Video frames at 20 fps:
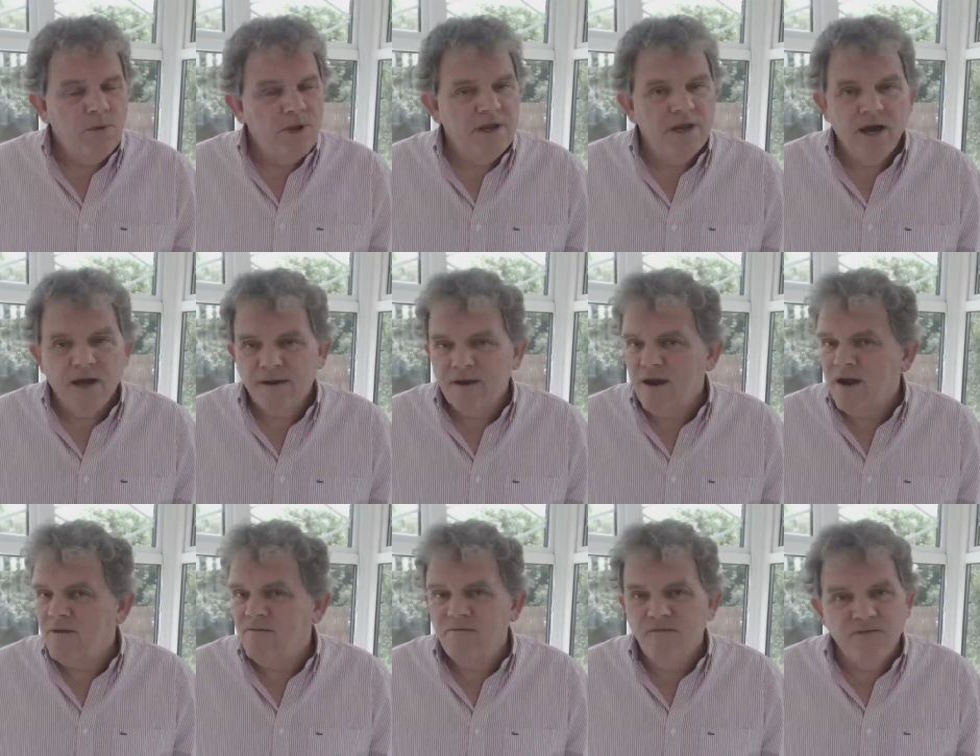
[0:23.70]
we had
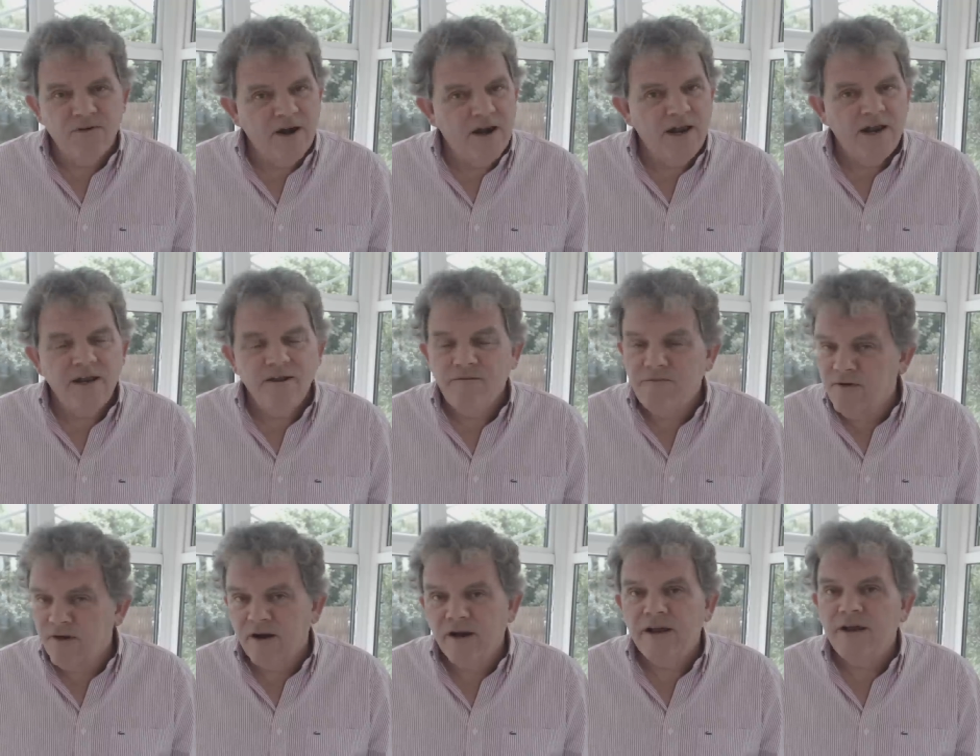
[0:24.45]
a very,
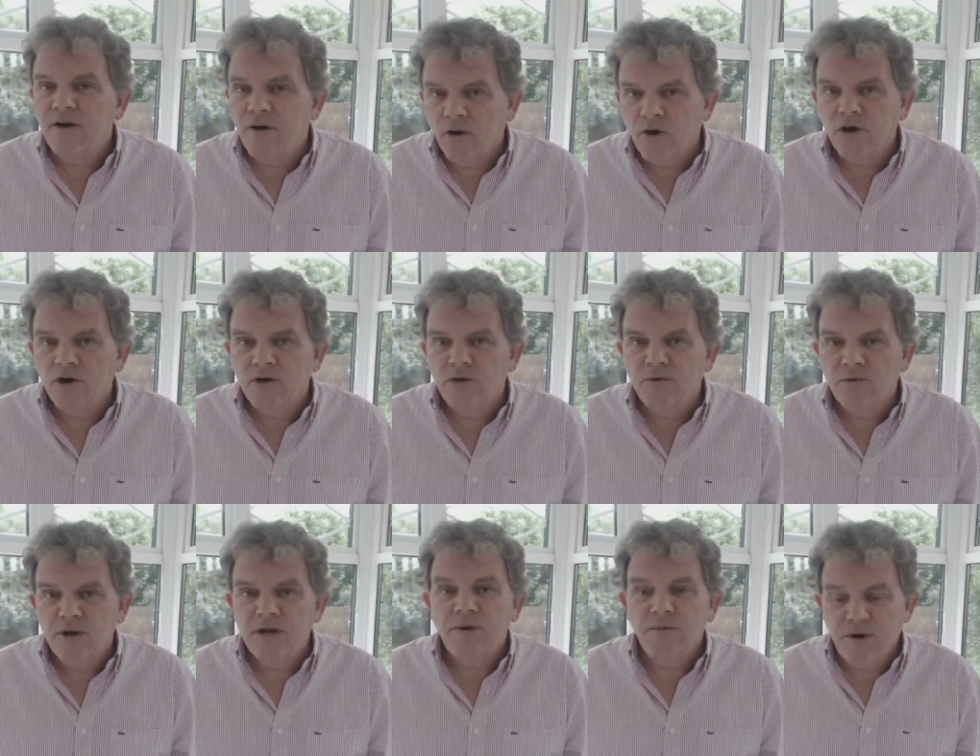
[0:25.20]
very
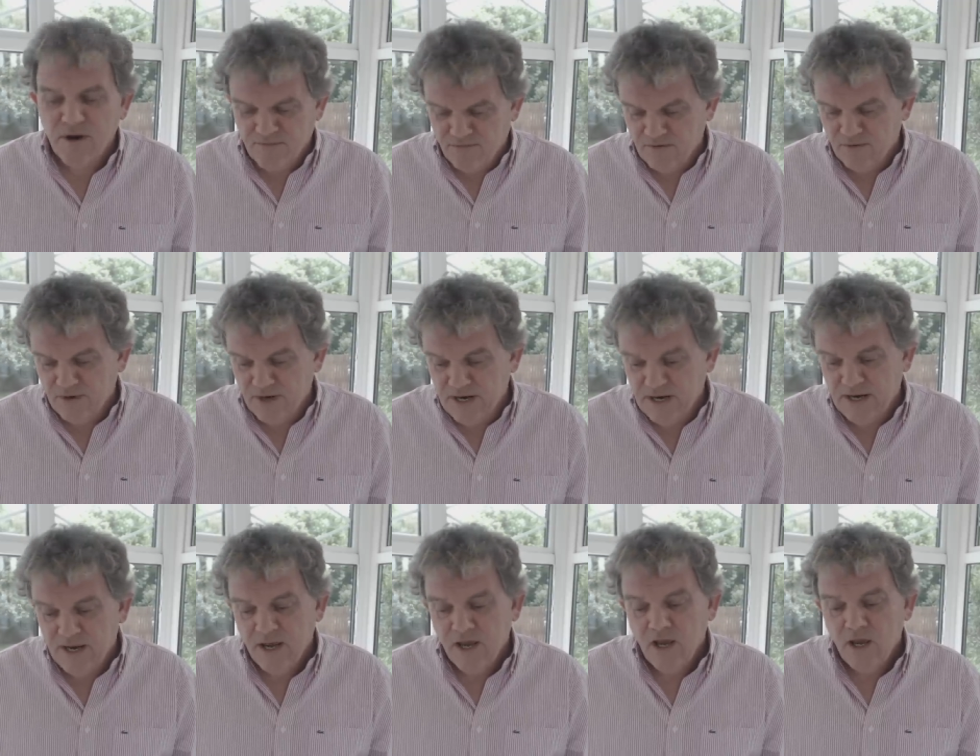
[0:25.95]
ordinary
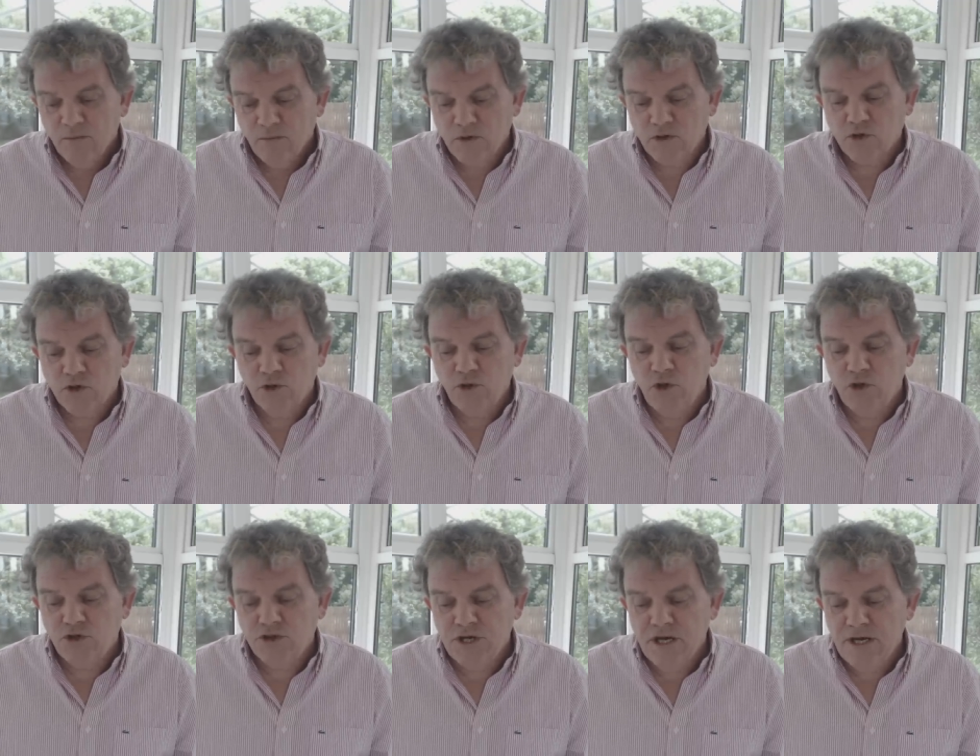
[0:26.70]
referee. Mister
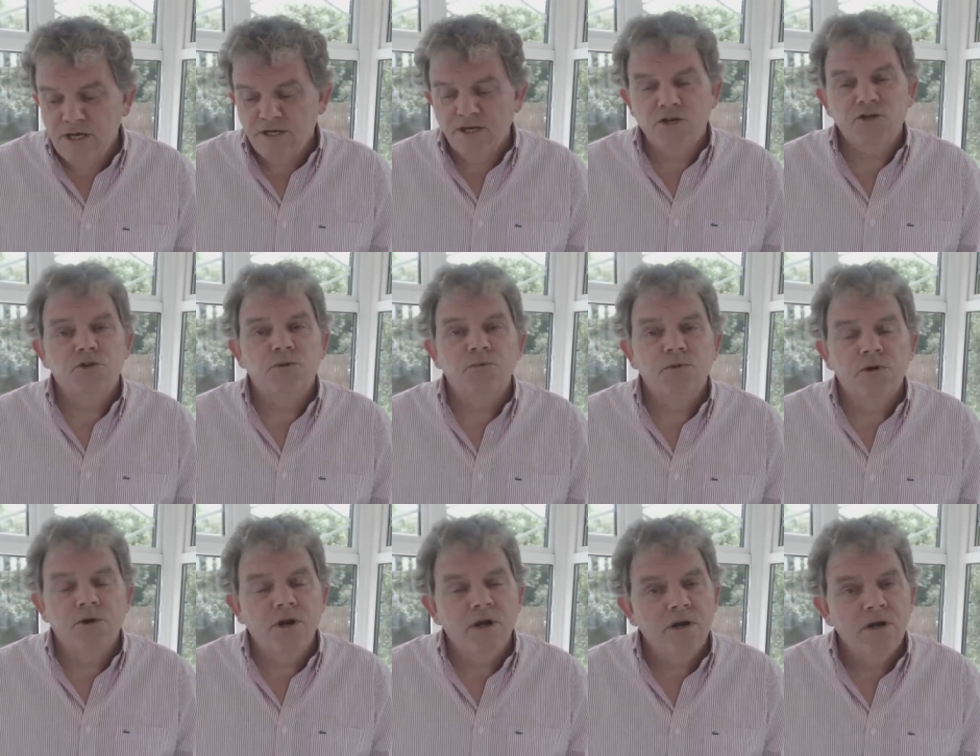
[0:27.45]
Yuichi
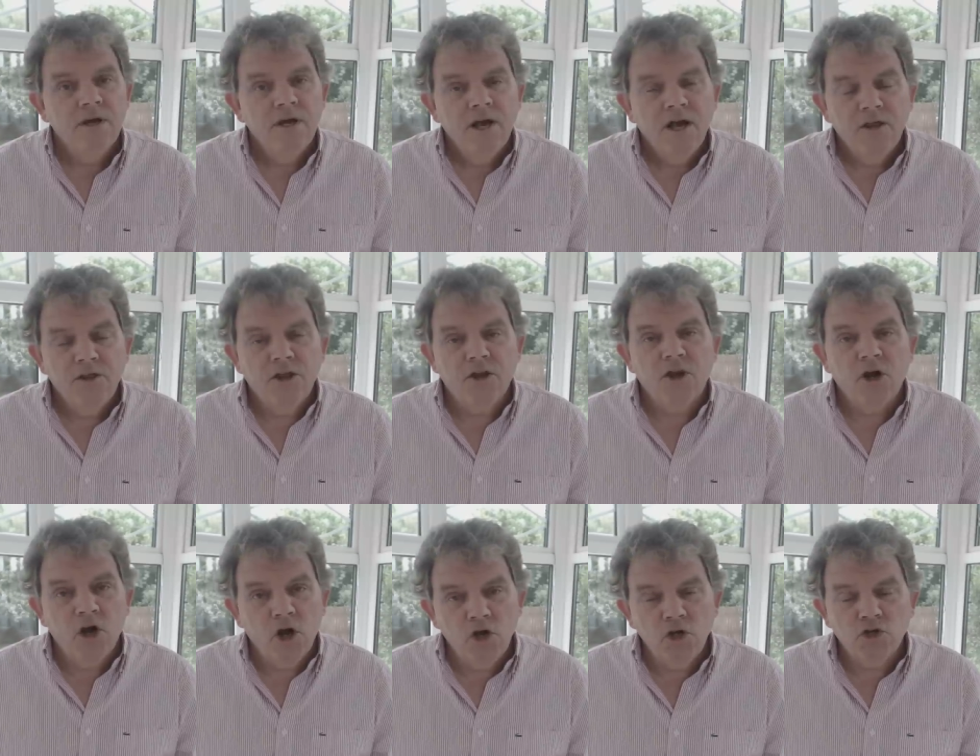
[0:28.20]
Nishimura, not
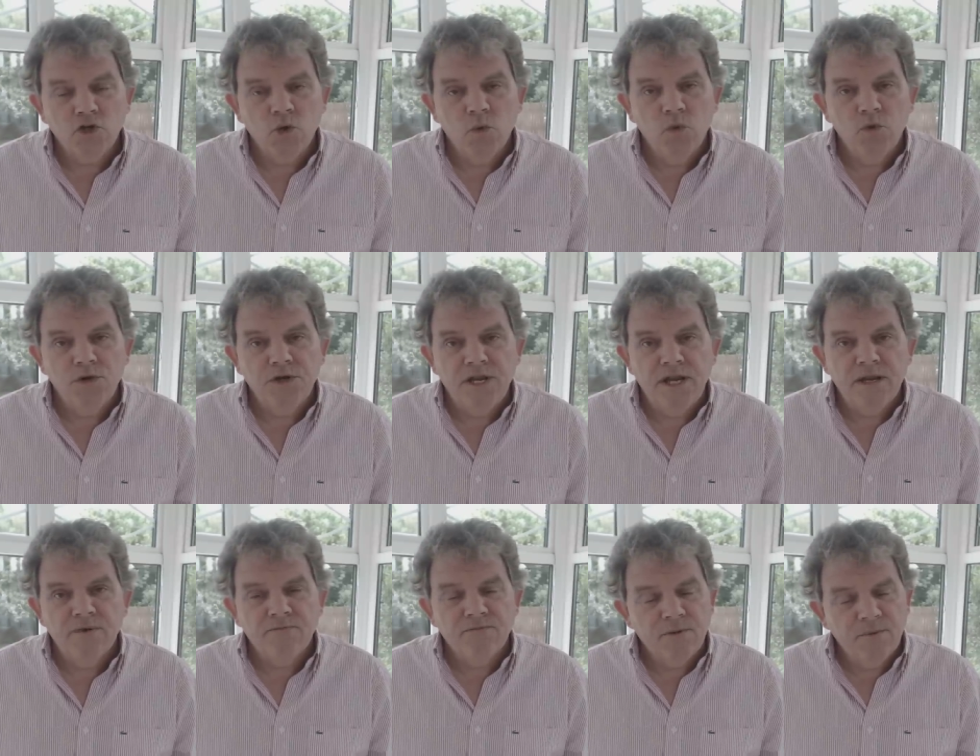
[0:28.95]
a household
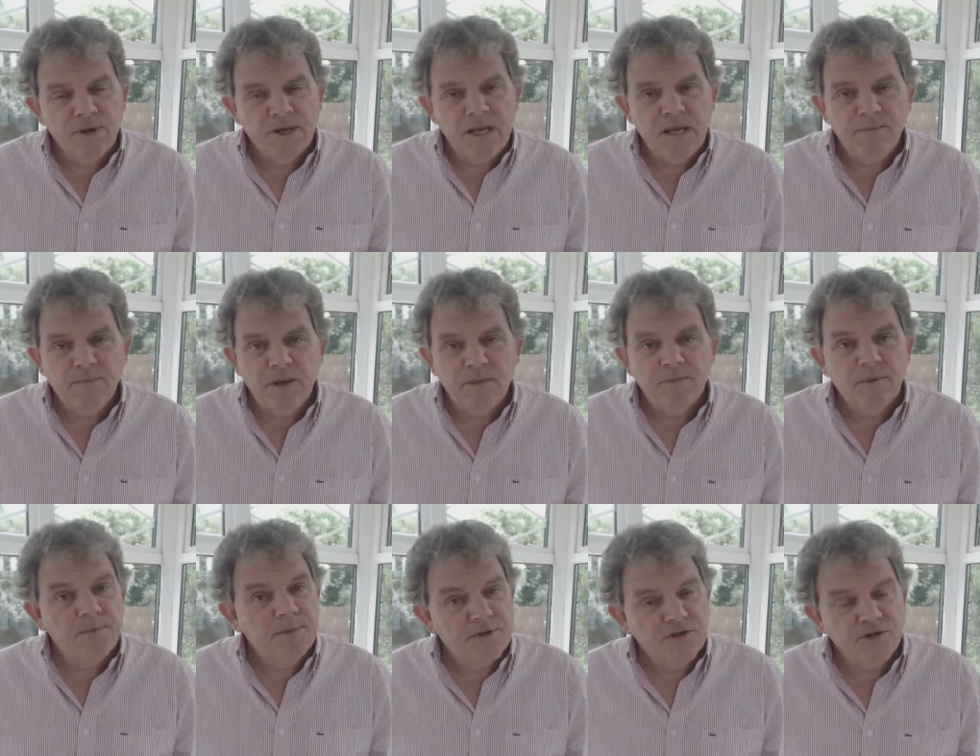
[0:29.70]
name for many
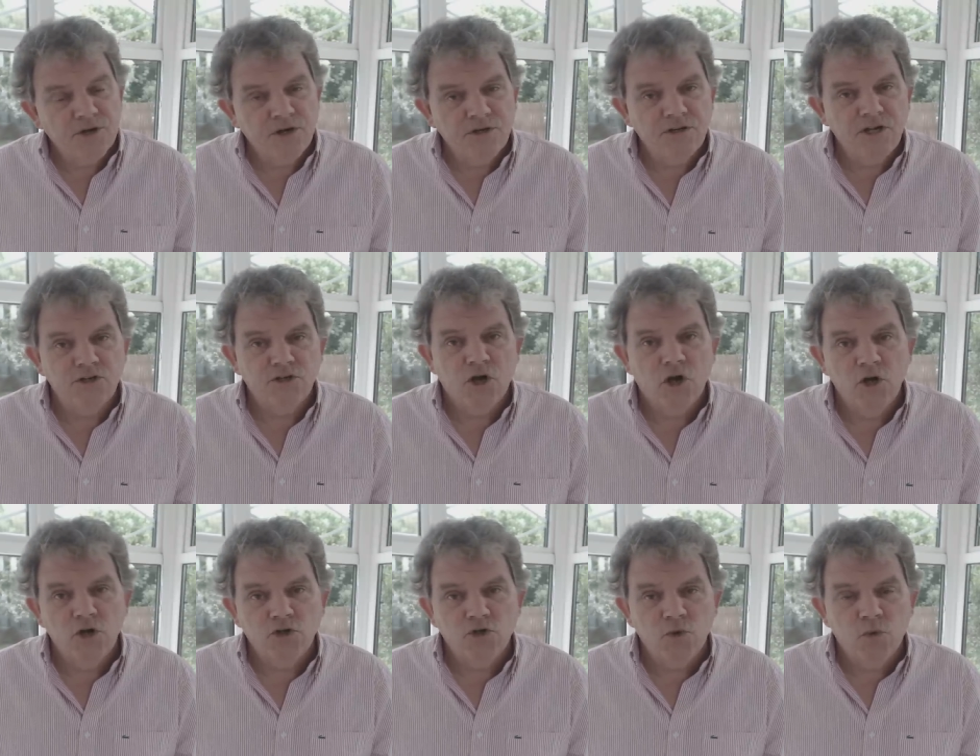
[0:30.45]
people, but certainly he's a
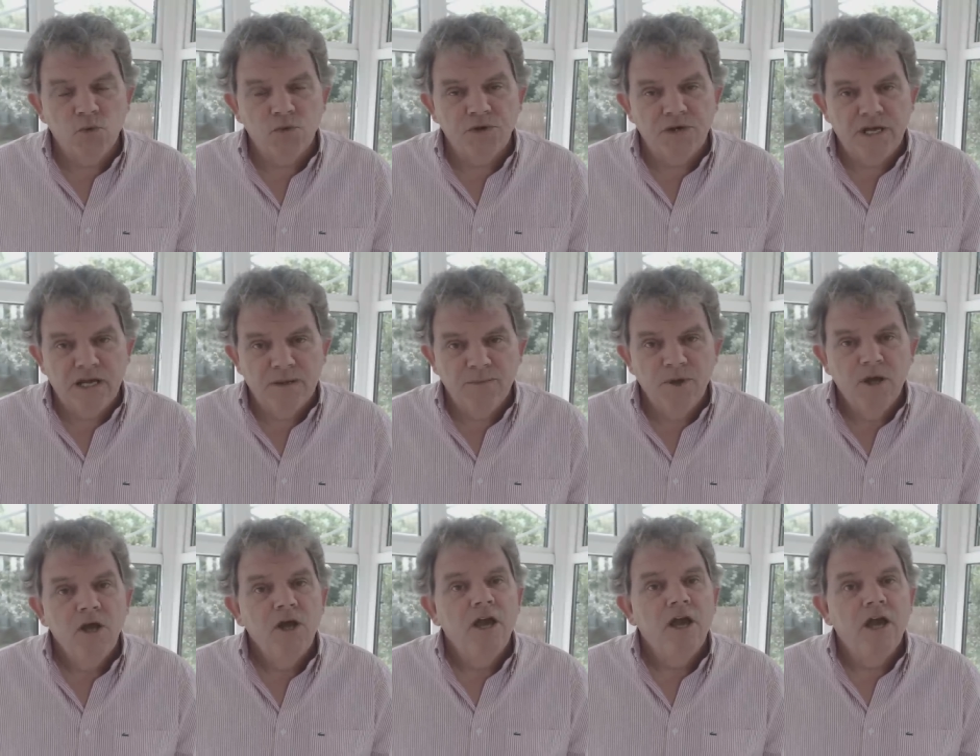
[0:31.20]
household name